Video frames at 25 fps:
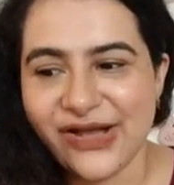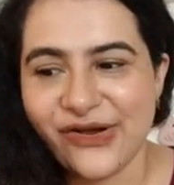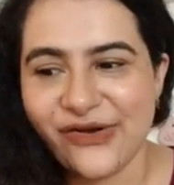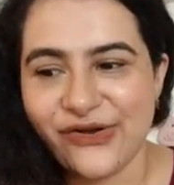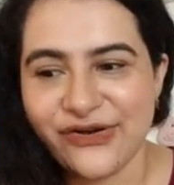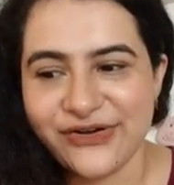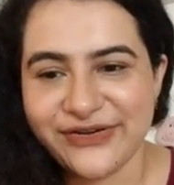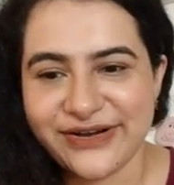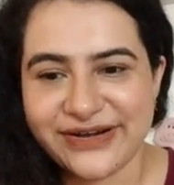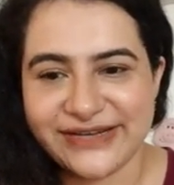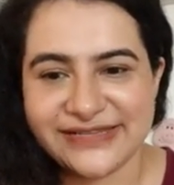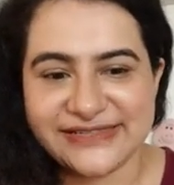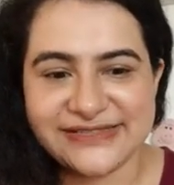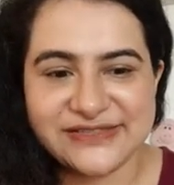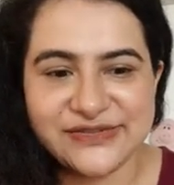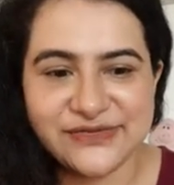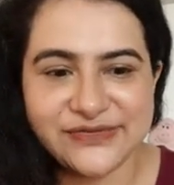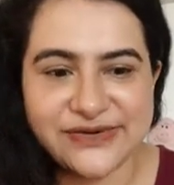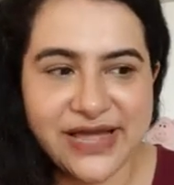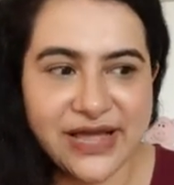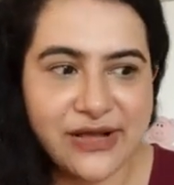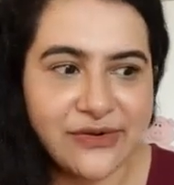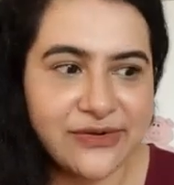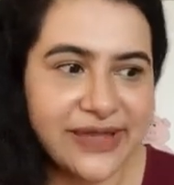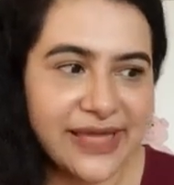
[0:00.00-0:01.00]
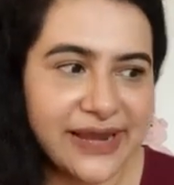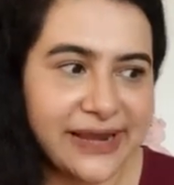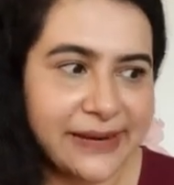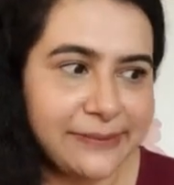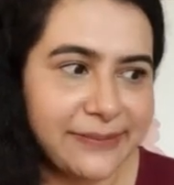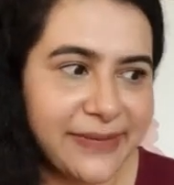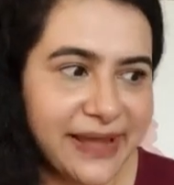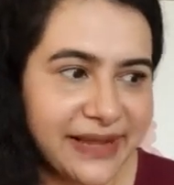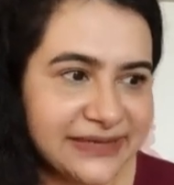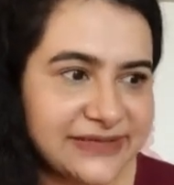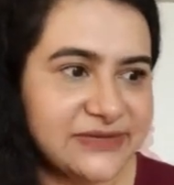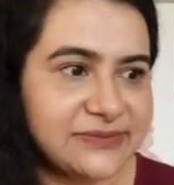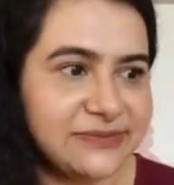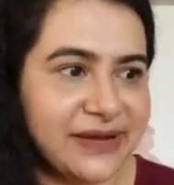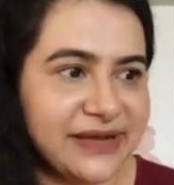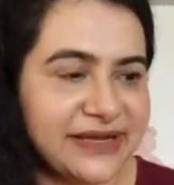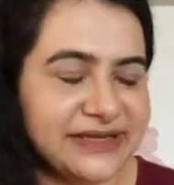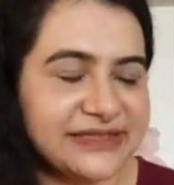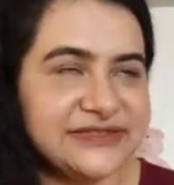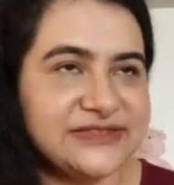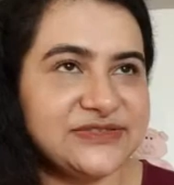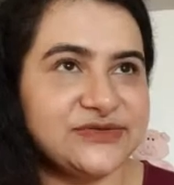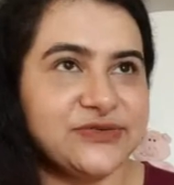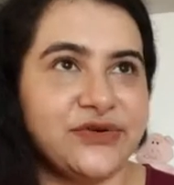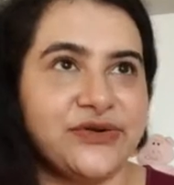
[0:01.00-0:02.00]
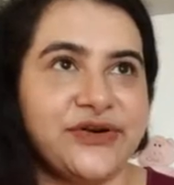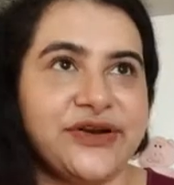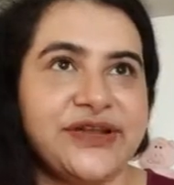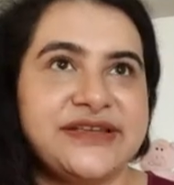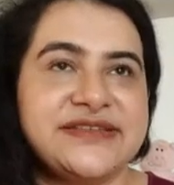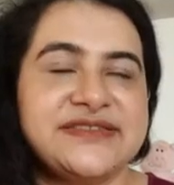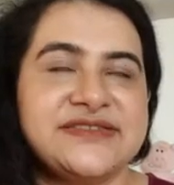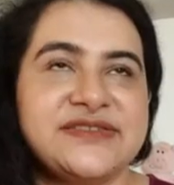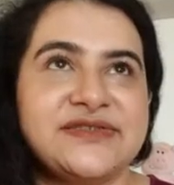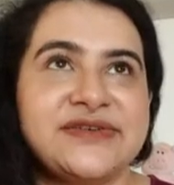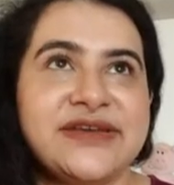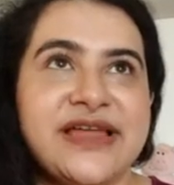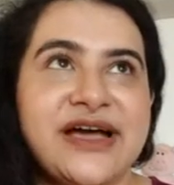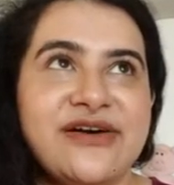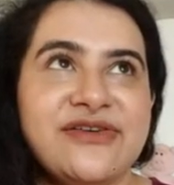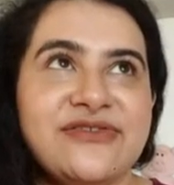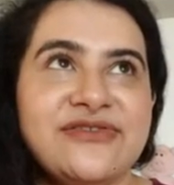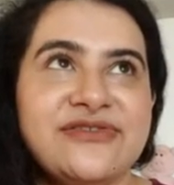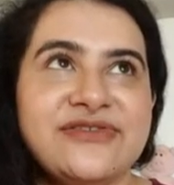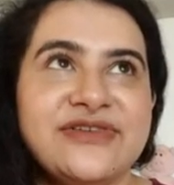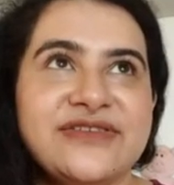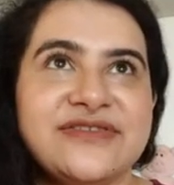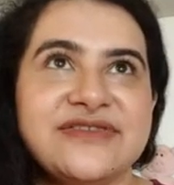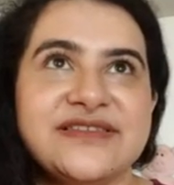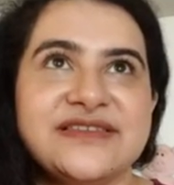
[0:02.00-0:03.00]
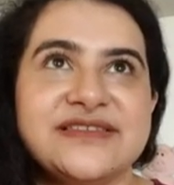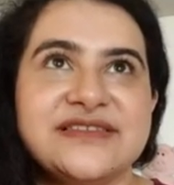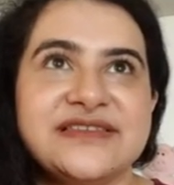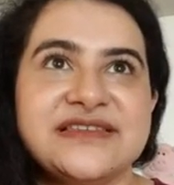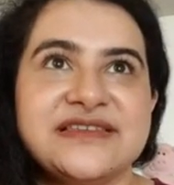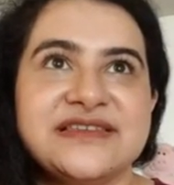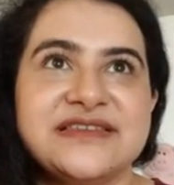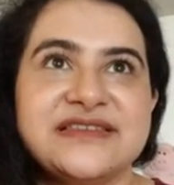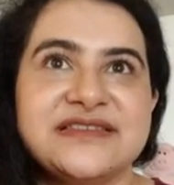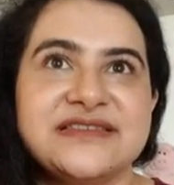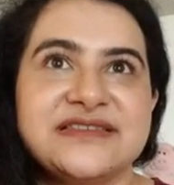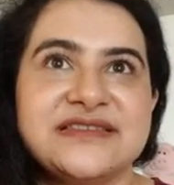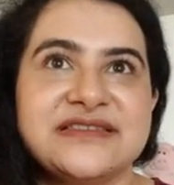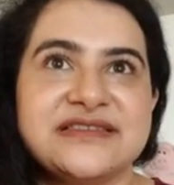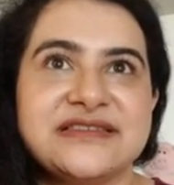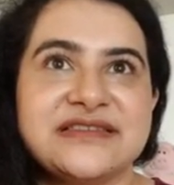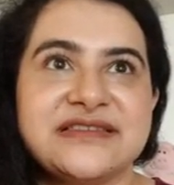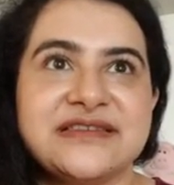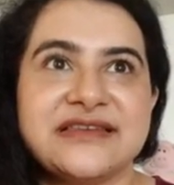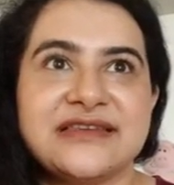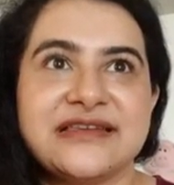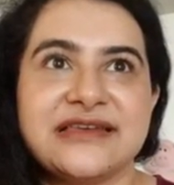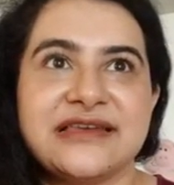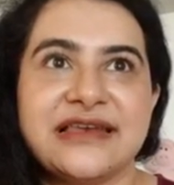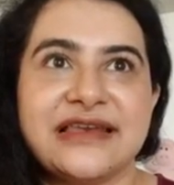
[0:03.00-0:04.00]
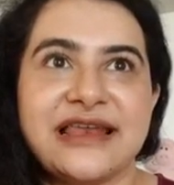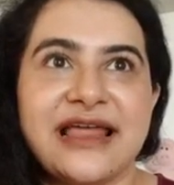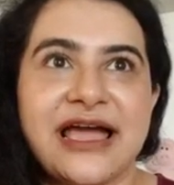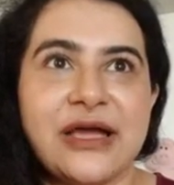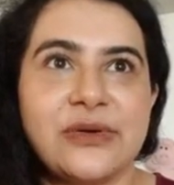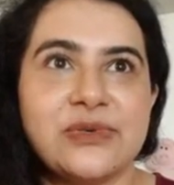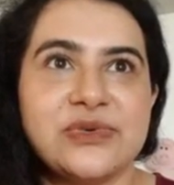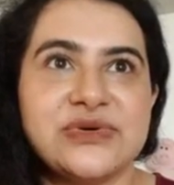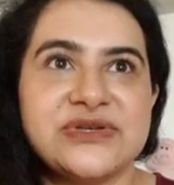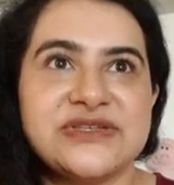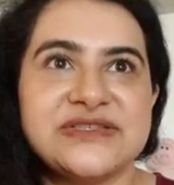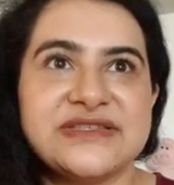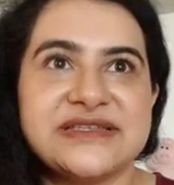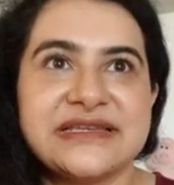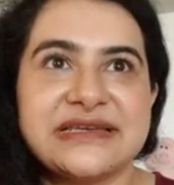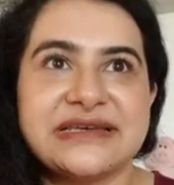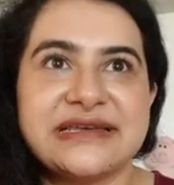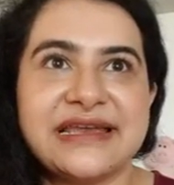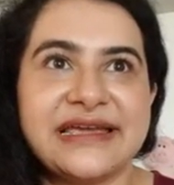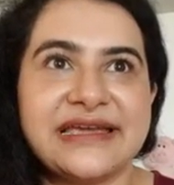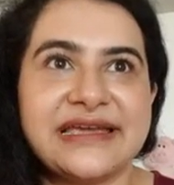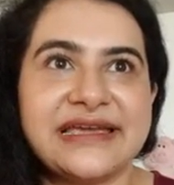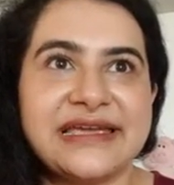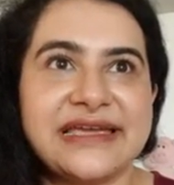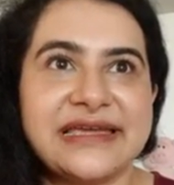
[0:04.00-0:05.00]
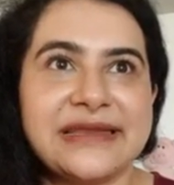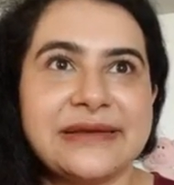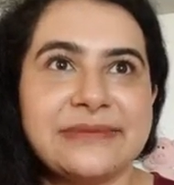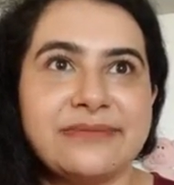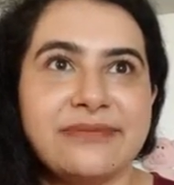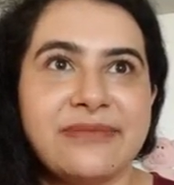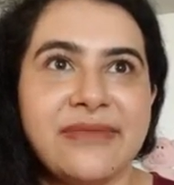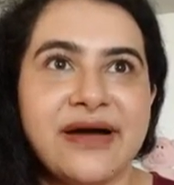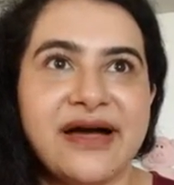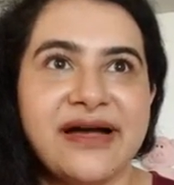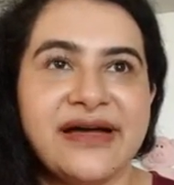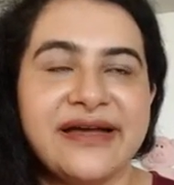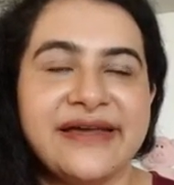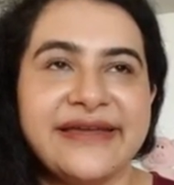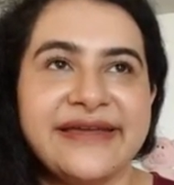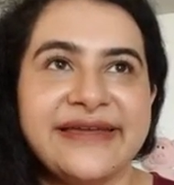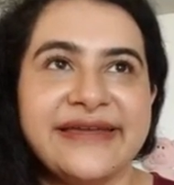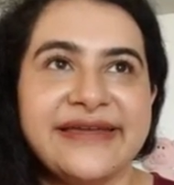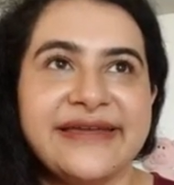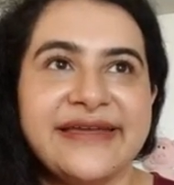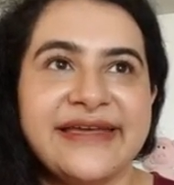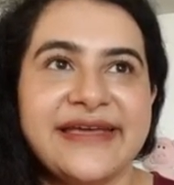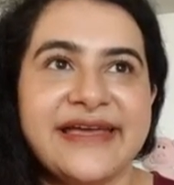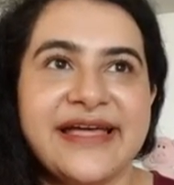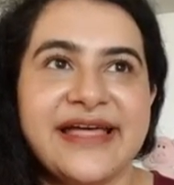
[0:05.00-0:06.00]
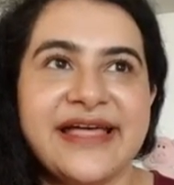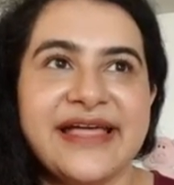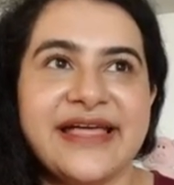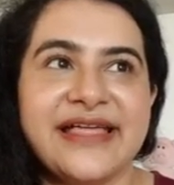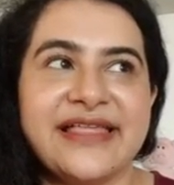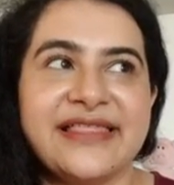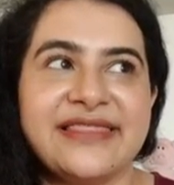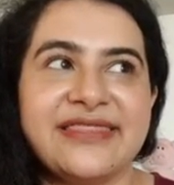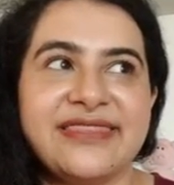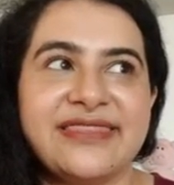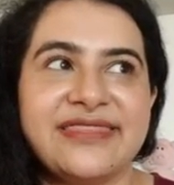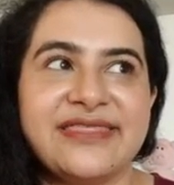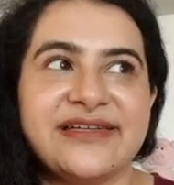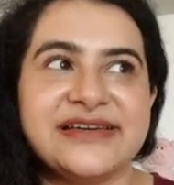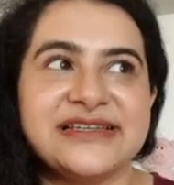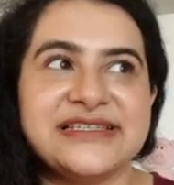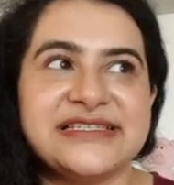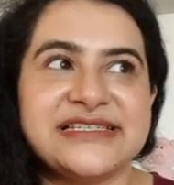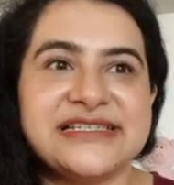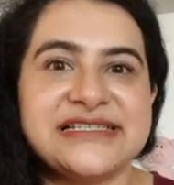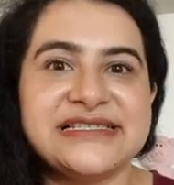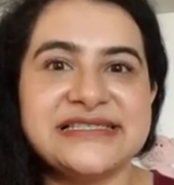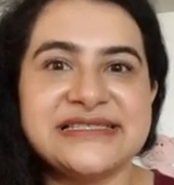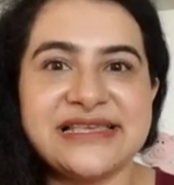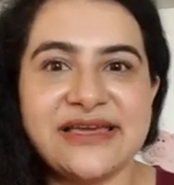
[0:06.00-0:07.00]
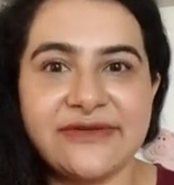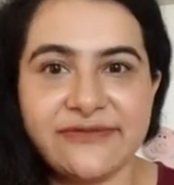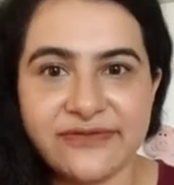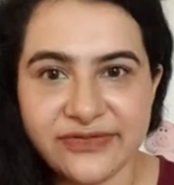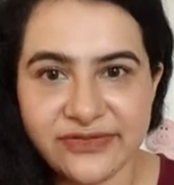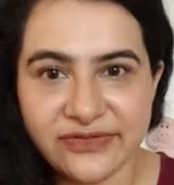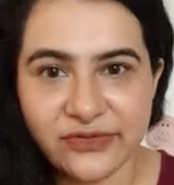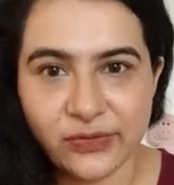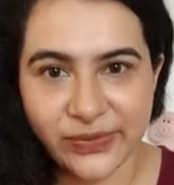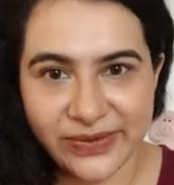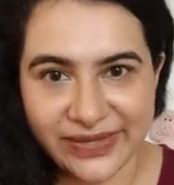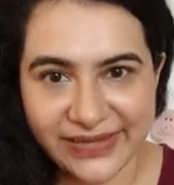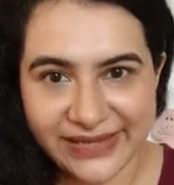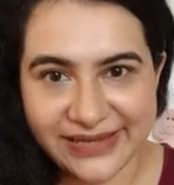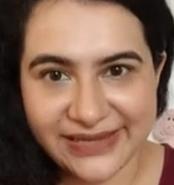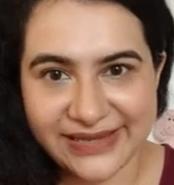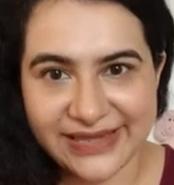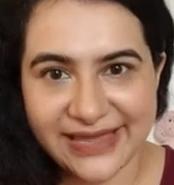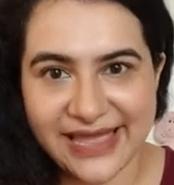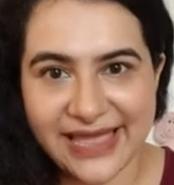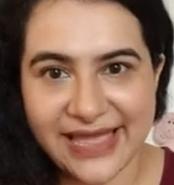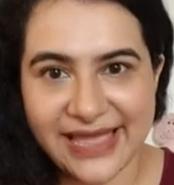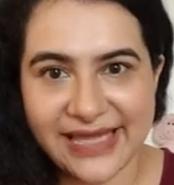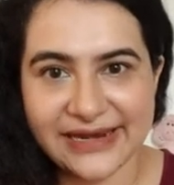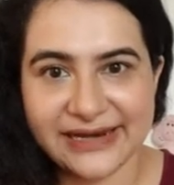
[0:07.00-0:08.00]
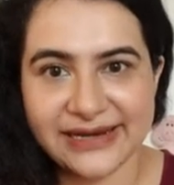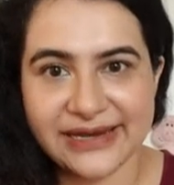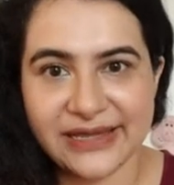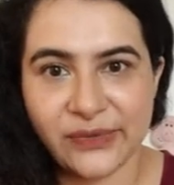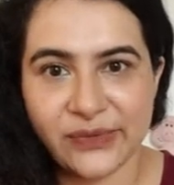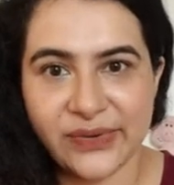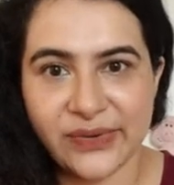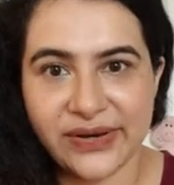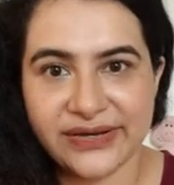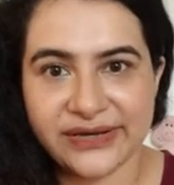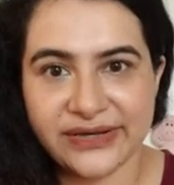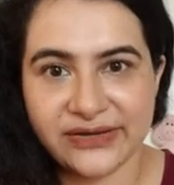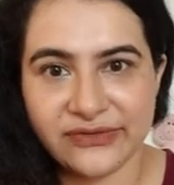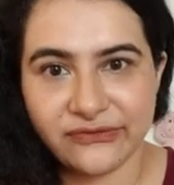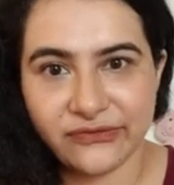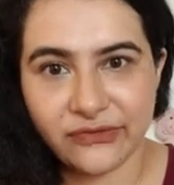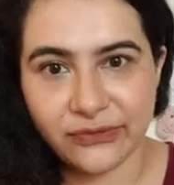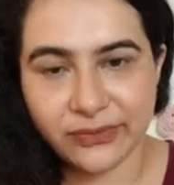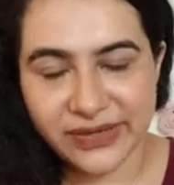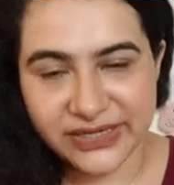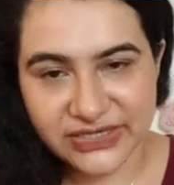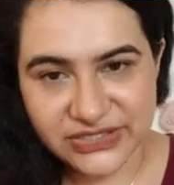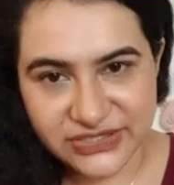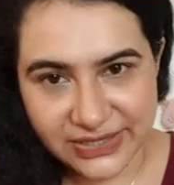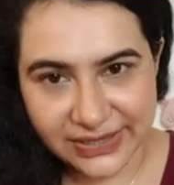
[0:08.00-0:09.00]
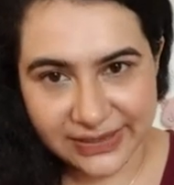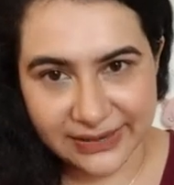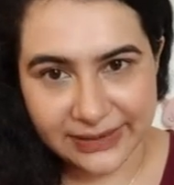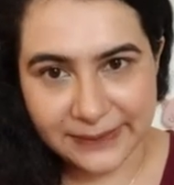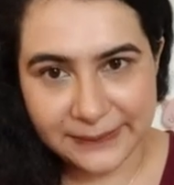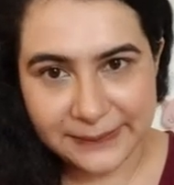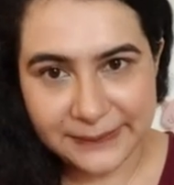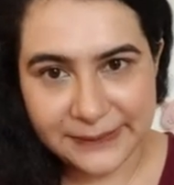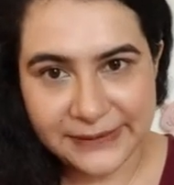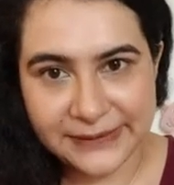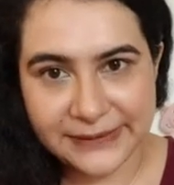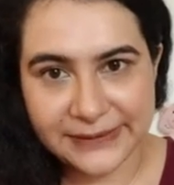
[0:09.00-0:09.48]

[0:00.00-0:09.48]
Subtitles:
Alright, so now getting back to my story. So now this is, I was like in my 37th week, and I went in for my checkup,